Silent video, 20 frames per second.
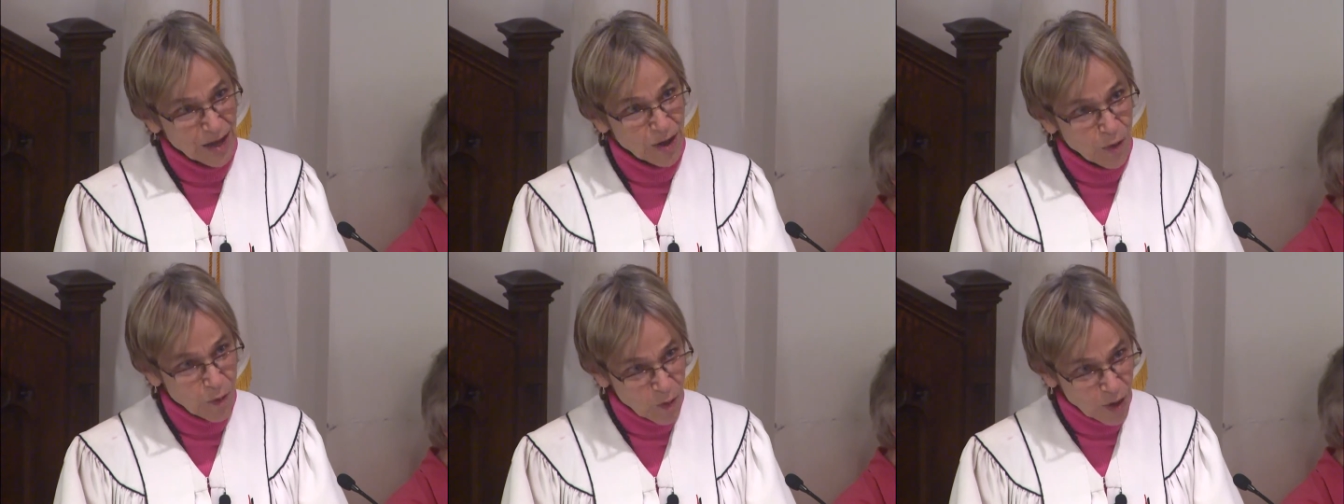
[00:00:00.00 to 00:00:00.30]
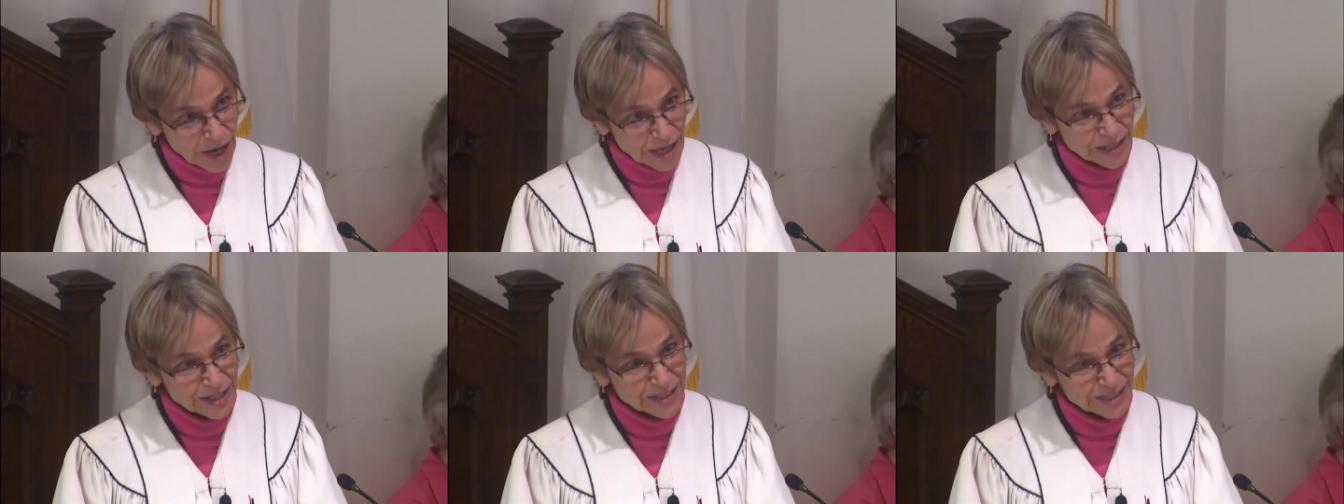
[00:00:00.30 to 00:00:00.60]

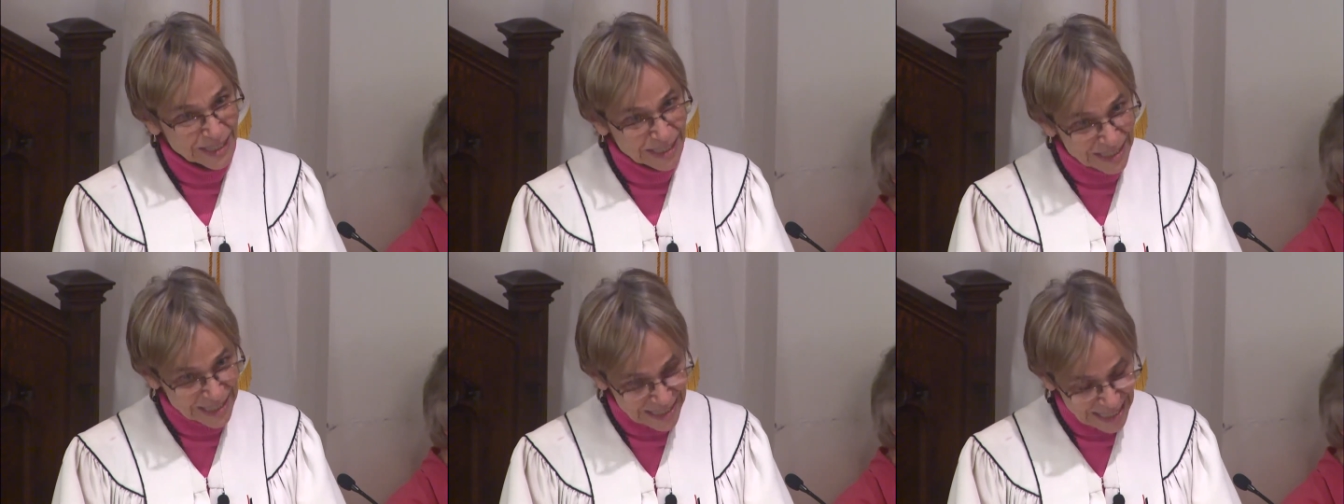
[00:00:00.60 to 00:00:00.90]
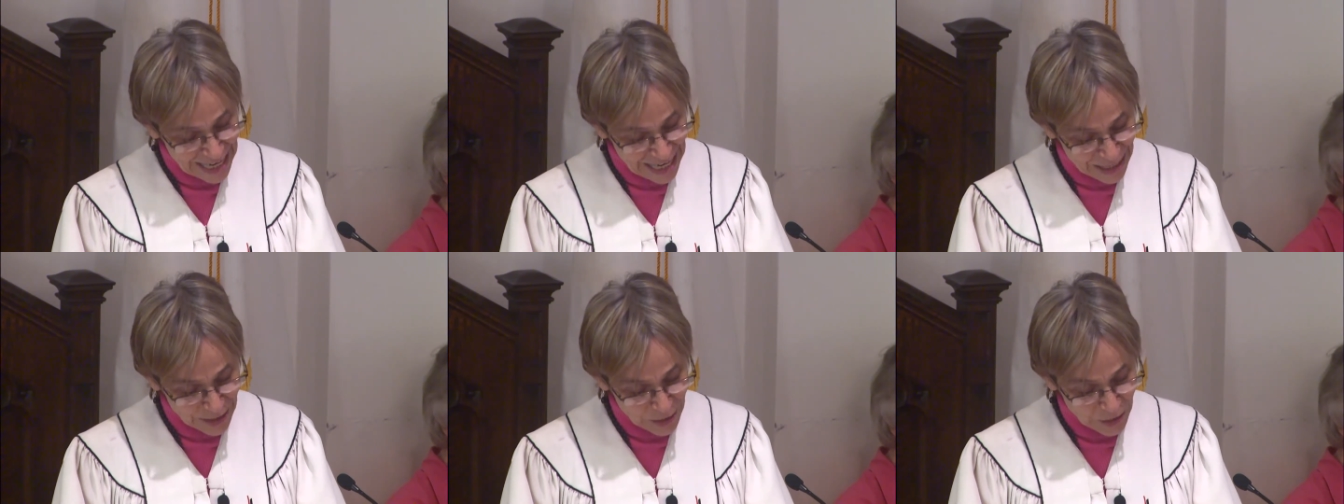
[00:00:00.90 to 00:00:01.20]
going to
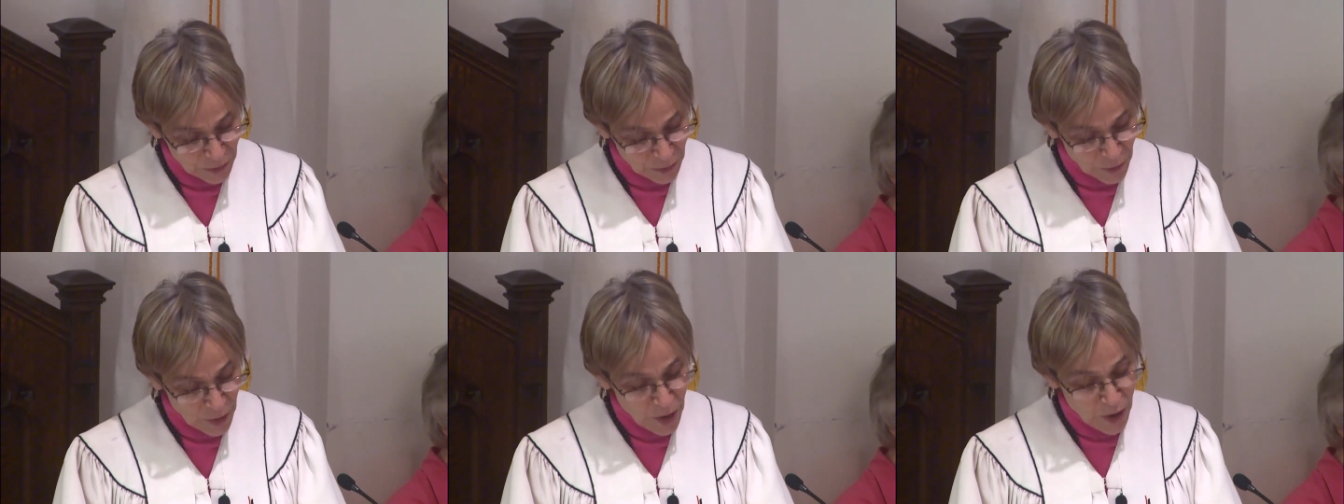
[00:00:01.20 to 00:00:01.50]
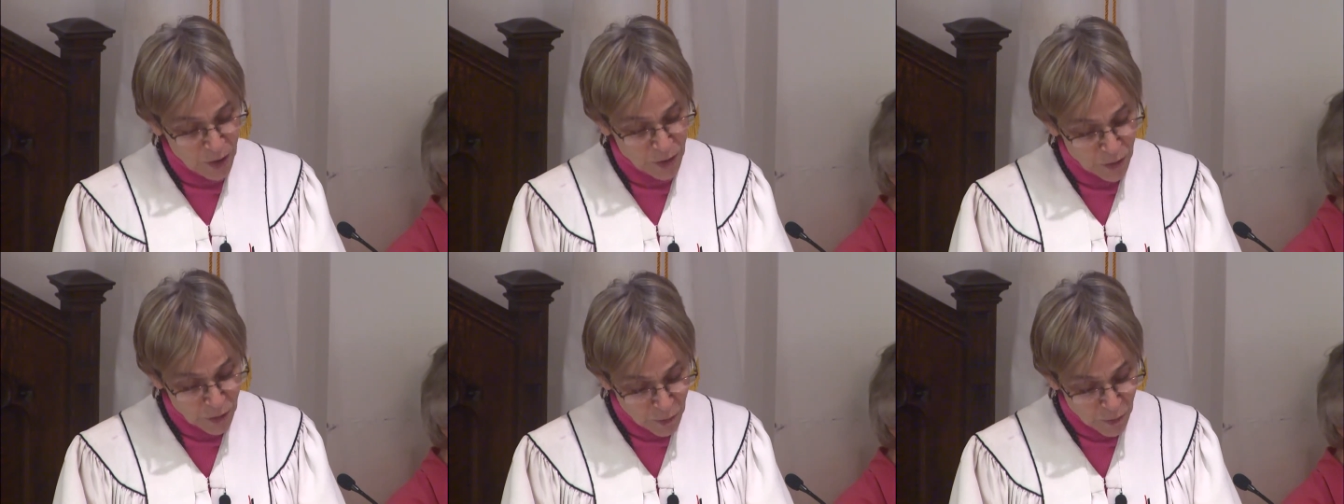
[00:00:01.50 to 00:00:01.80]
sustain you.
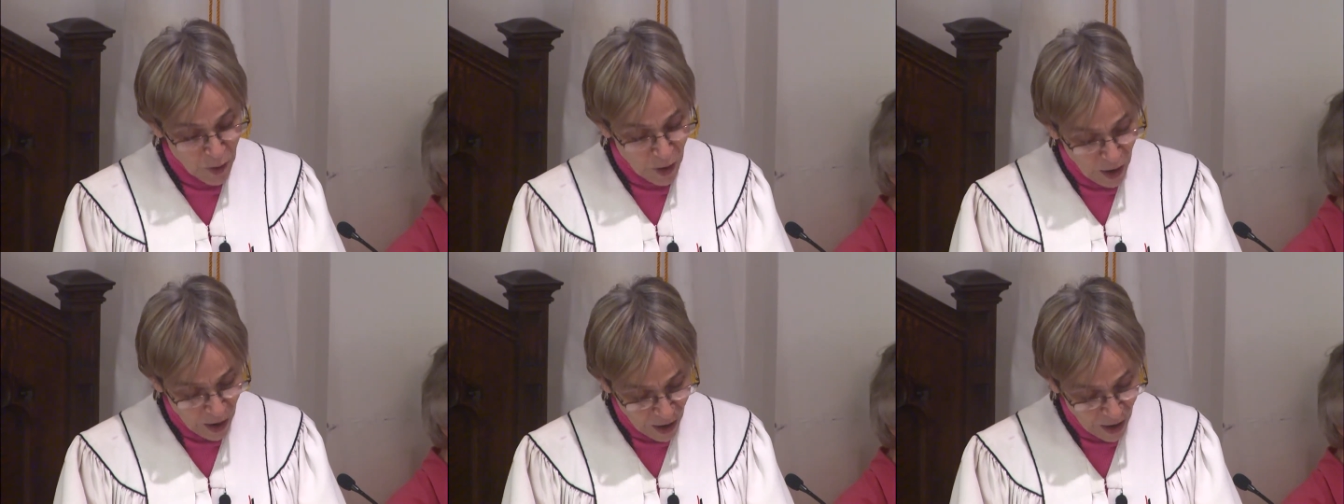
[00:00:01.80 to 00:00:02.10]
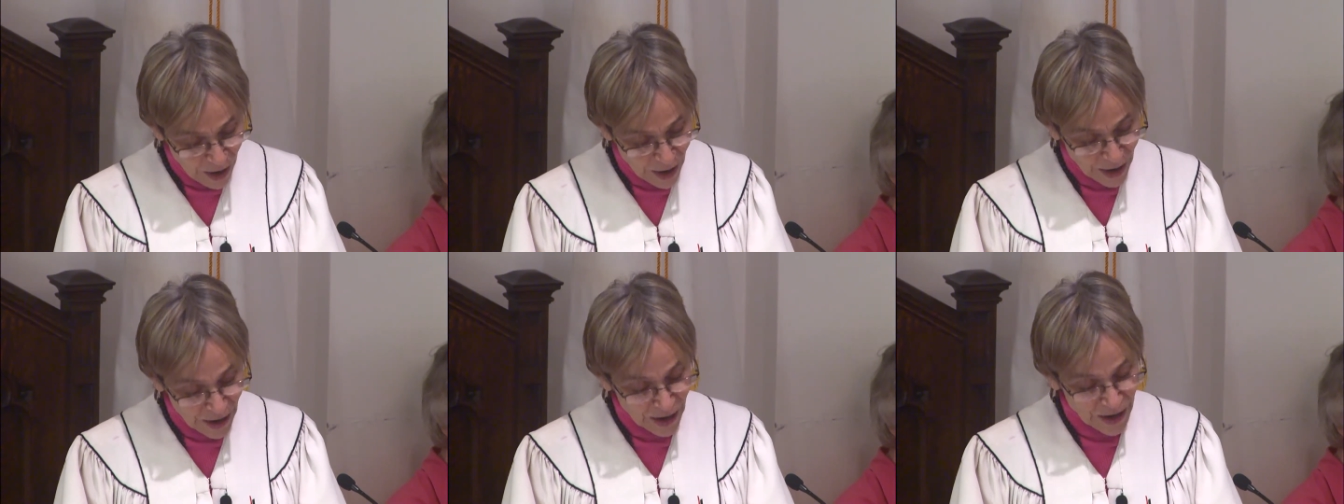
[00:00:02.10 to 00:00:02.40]
You
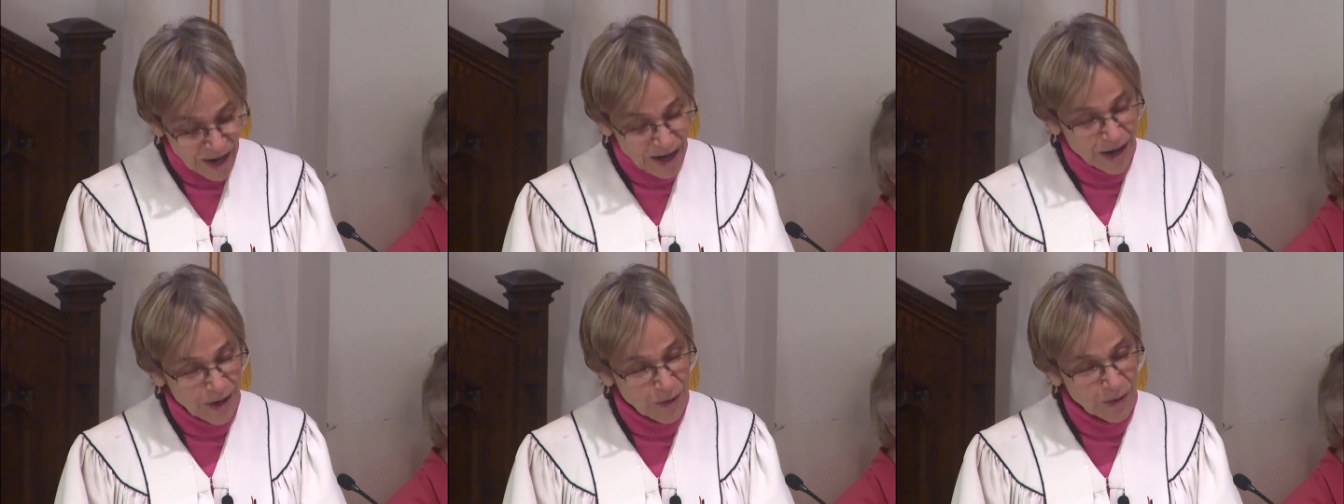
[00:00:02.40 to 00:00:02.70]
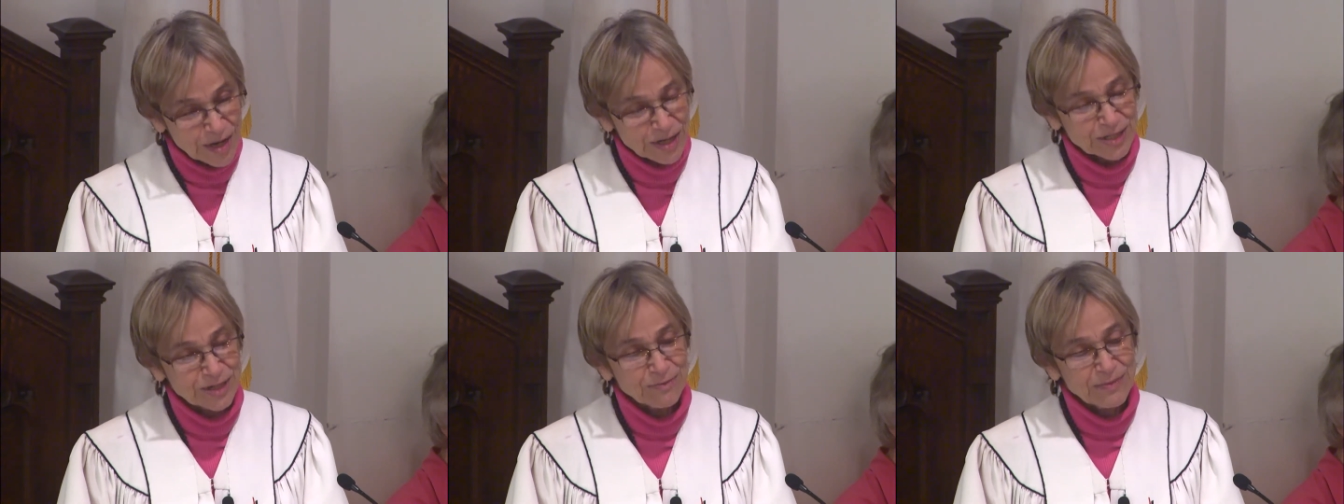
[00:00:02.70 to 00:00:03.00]
are
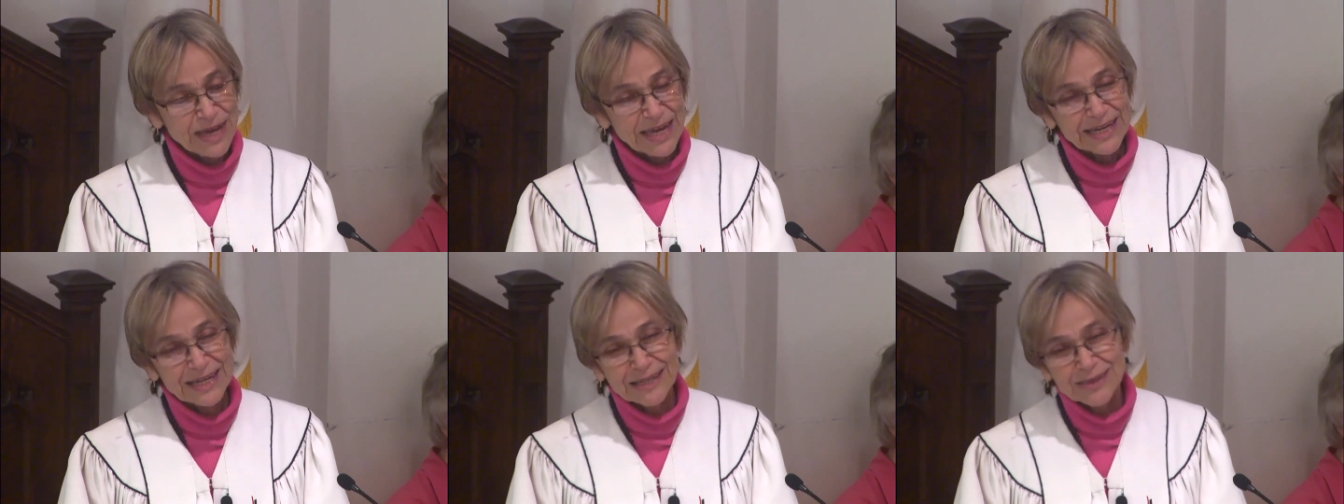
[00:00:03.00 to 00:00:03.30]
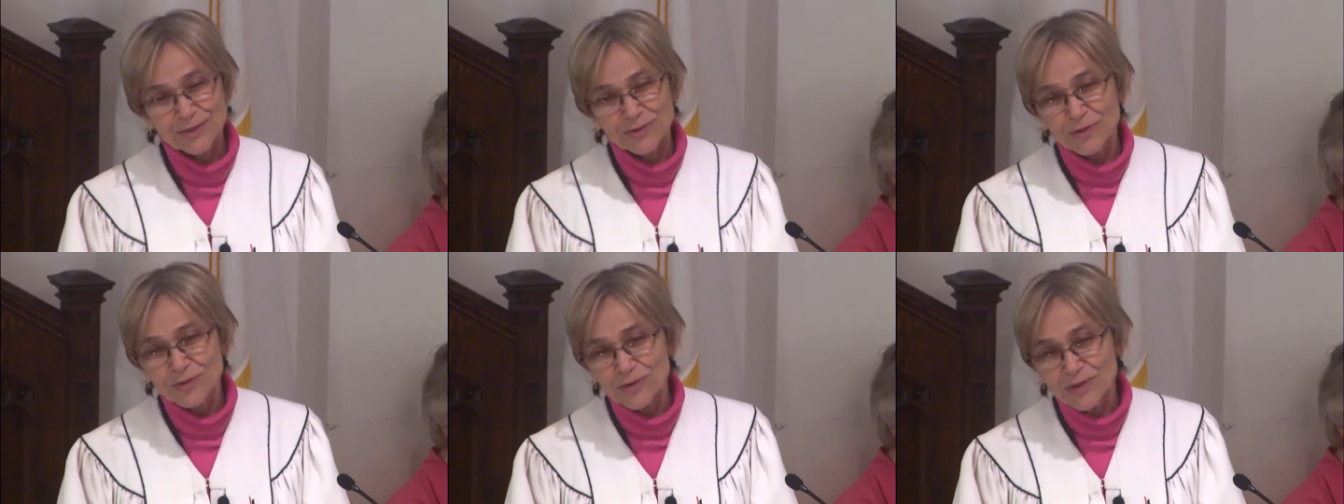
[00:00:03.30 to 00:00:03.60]
going to make it
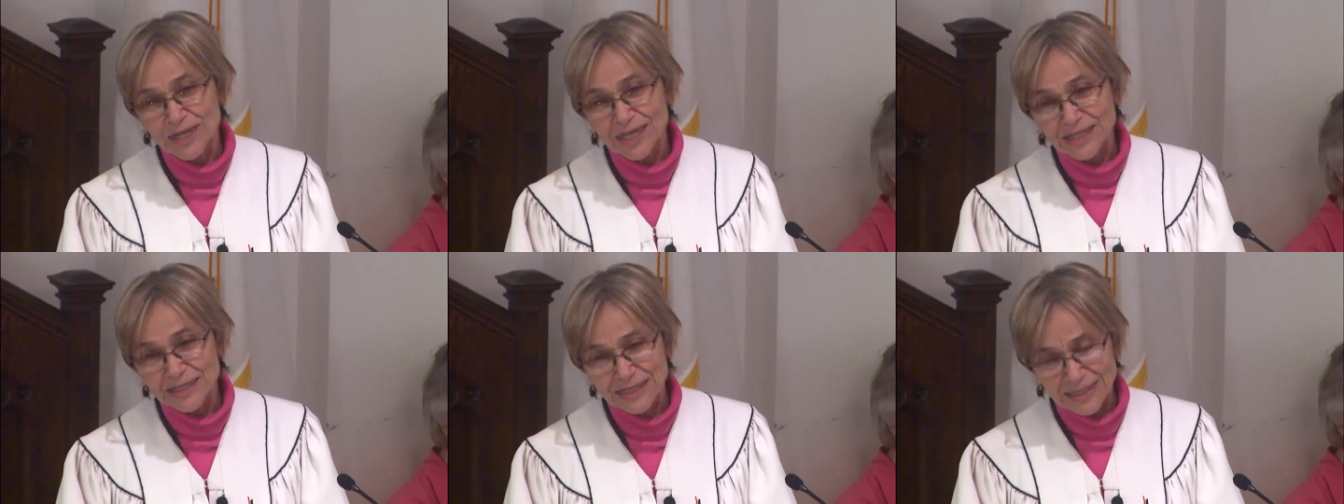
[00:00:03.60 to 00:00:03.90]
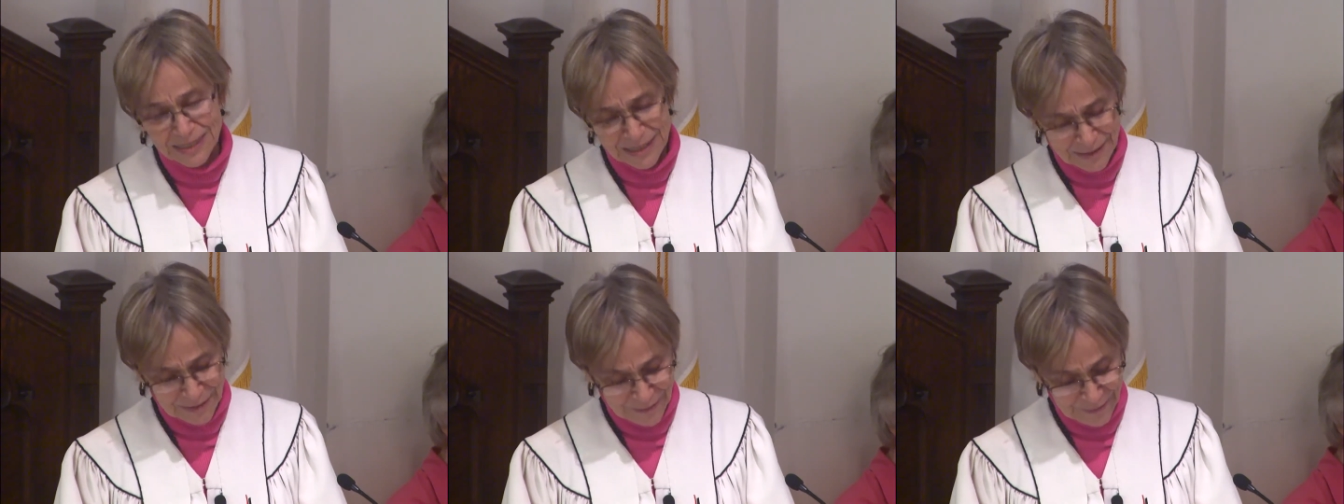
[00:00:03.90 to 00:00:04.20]
through
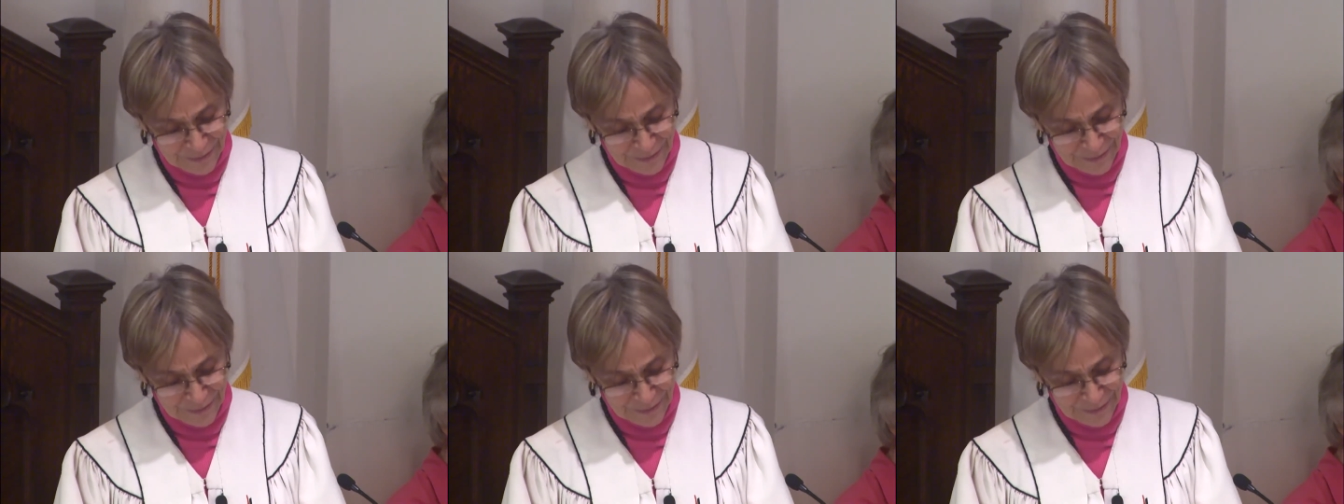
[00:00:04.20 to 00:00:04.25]
this.